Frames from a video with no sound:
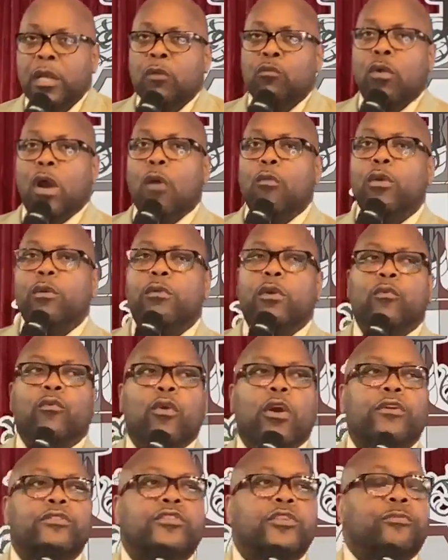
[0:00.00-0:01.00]
While we were
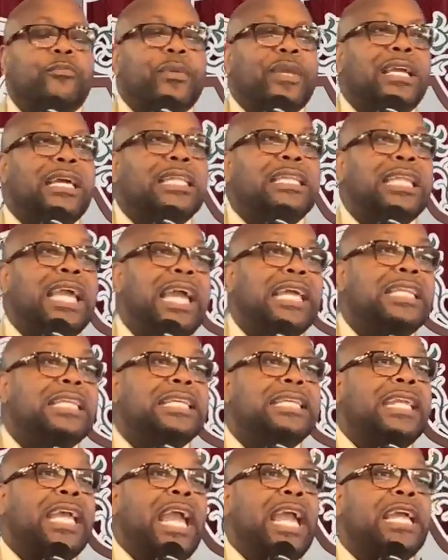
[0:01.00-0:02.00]
worshiping, a
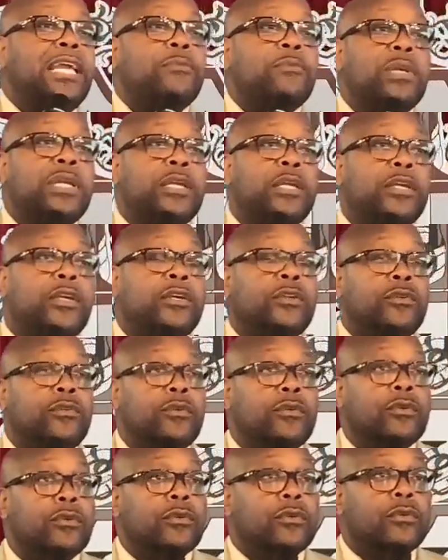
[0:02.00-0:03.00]
lady came in.
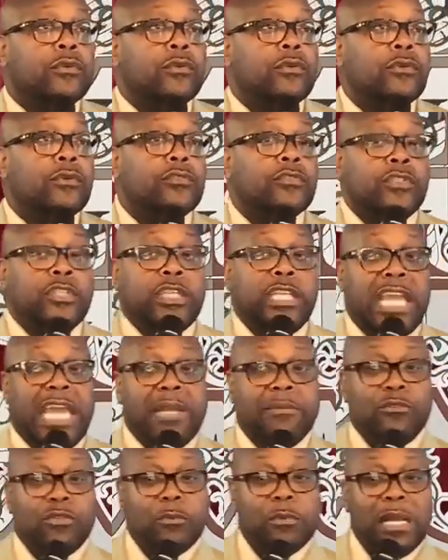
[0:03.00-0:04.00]
She
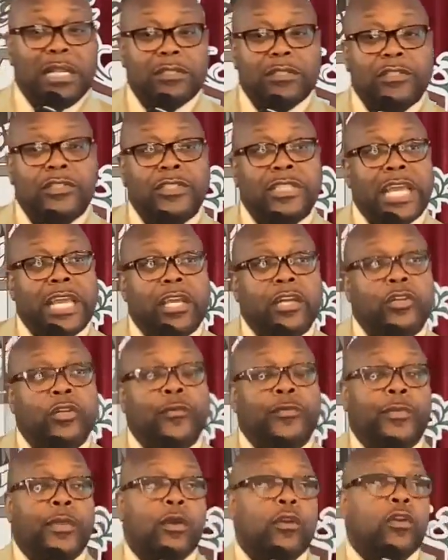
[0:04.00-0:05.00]
came to about the second
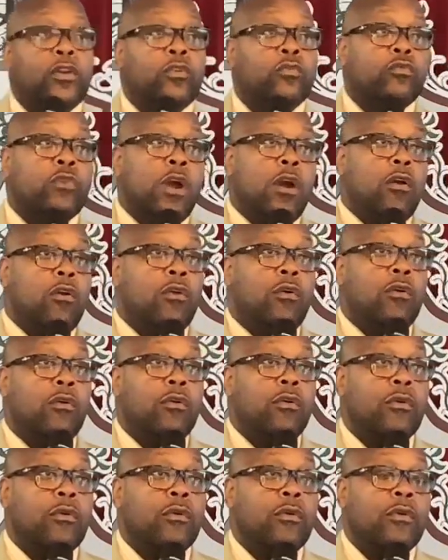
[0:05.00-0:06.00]
or third row.
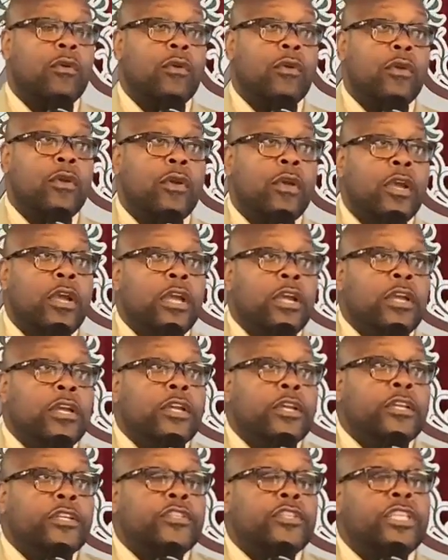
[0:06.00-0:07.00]

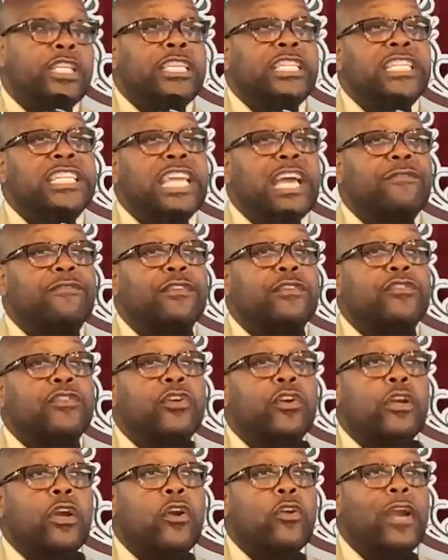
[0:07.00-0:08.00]
She never
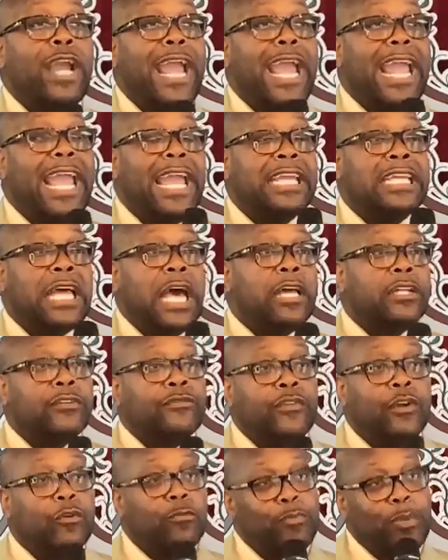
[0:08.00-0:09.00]
took her hand out
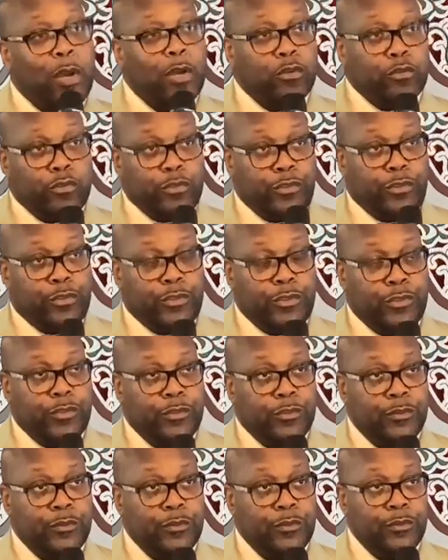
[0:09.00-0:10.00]
of her purse.
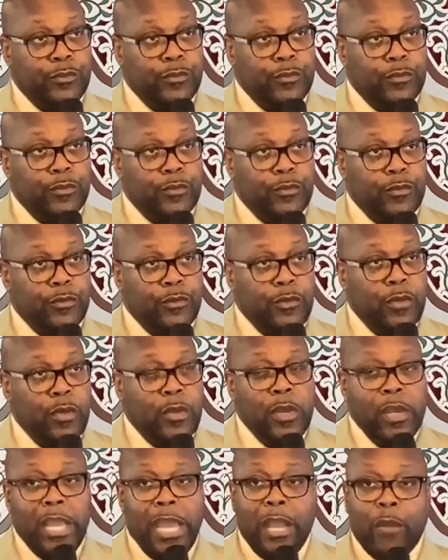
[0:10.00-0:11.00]

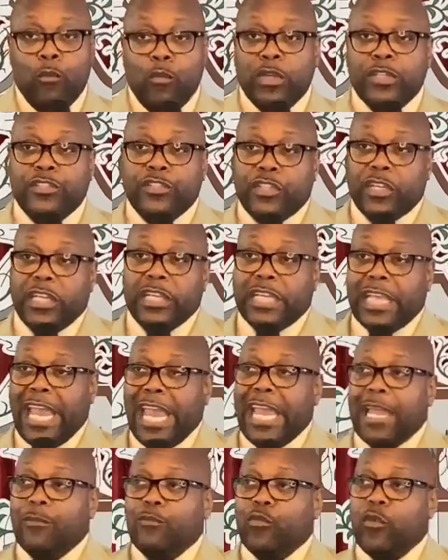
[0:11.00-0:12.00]
And when she
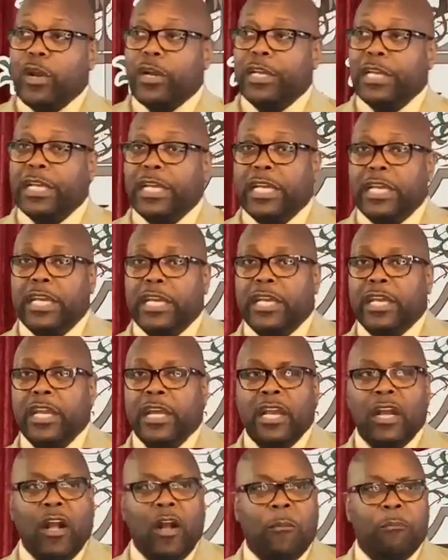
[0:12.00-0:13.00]
came running in,
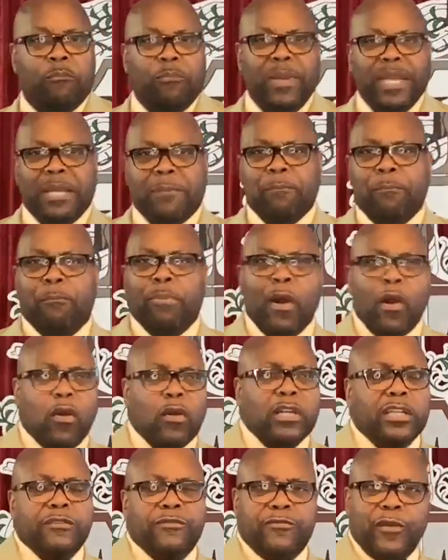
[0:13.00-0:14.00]
big
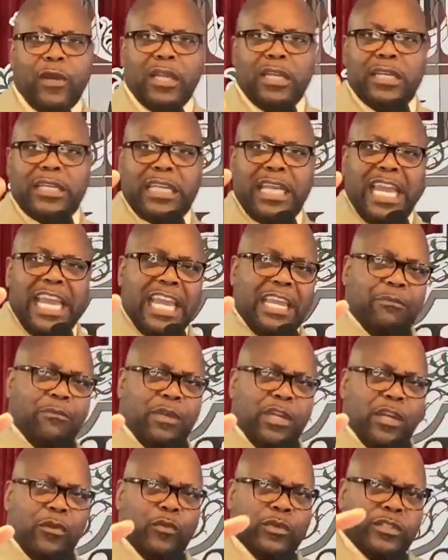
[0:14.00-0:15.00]
burly fella came
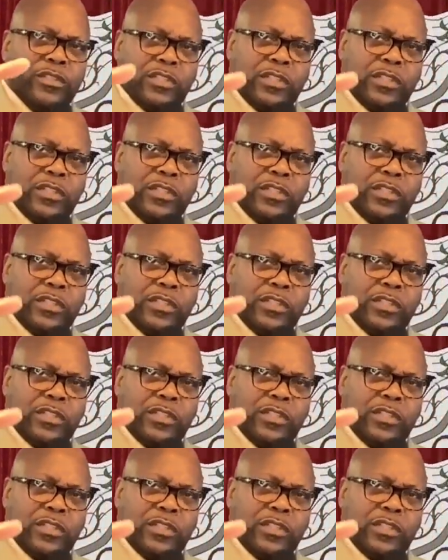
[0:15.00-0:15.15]
in with